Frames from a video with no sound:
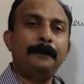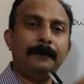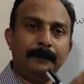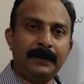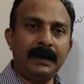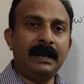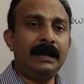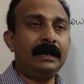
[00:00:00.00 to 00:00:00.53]

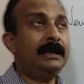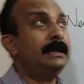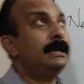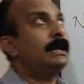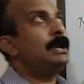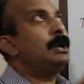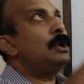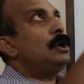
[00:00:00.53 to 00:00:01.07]

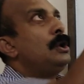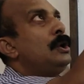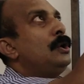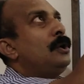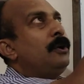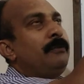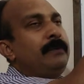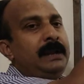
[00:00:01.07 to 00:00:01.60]
By
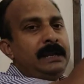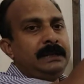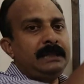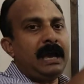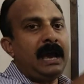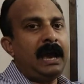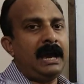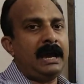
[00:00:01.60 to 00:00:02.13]
lowering
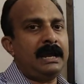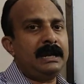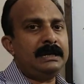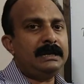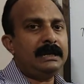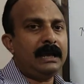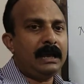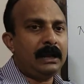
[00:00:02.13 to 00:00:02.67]
the
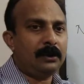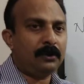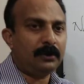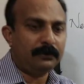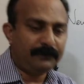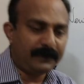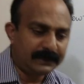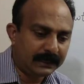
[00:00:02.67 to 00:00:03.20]
hand
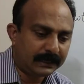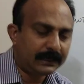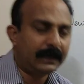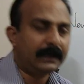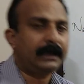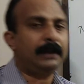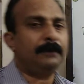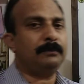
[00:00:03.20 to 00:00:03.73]
along with the
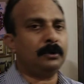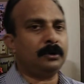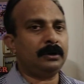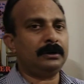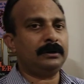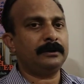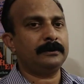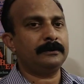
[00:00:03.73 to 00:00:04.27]
cricket
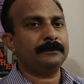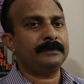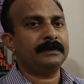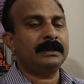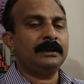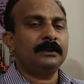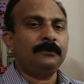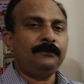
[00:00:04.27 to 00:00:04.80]
ball,
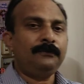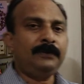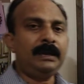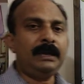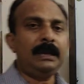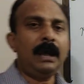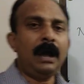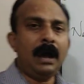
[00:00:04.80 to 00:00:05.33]

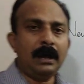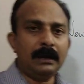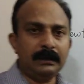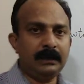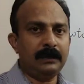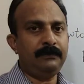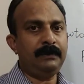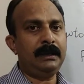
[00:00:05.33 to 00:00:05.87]
we
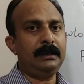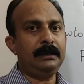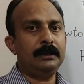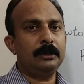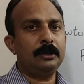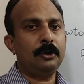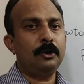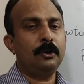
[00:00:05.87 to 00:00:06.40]
are
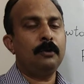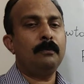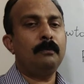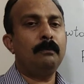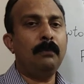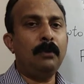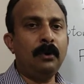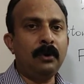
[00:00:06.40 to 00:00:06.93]
giving
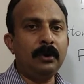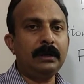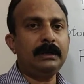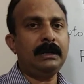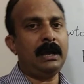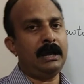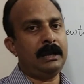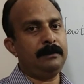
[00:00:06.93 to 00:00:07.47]

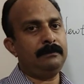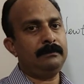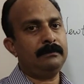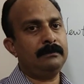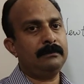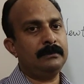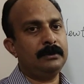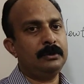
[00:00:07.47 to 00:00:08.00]
more
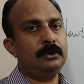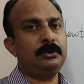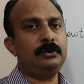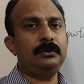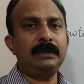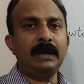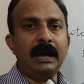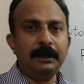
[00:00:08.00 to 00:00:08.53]
time
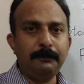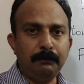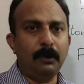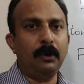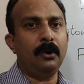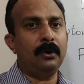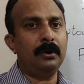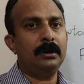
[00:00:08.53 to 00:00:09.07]
to that
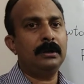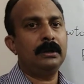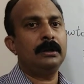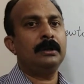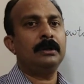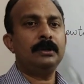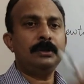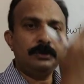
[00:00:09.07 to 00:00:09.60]

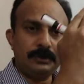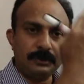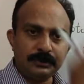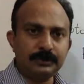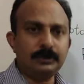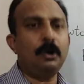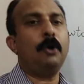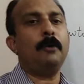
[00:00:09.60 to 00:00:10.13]
ball to
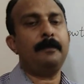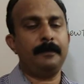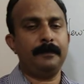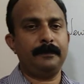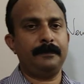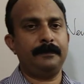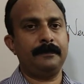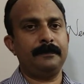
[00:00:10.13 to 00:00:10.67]
stop.
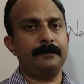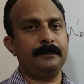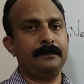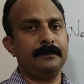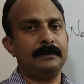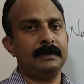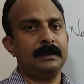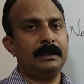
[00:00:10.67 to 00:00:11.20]

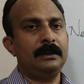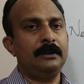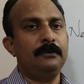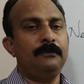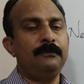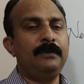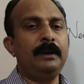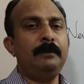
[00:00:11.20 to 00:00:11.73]

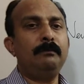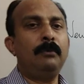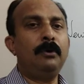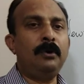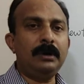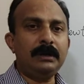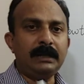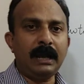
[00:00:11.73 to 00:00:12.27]
When
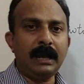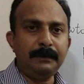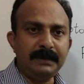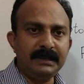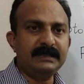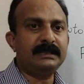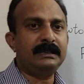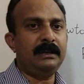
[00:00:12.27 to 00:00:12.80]
more time
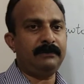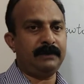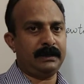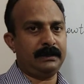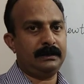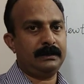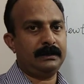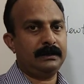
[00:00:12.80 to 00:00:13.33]
is
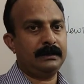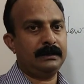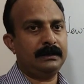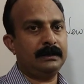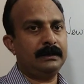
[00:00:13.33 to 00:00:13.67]
given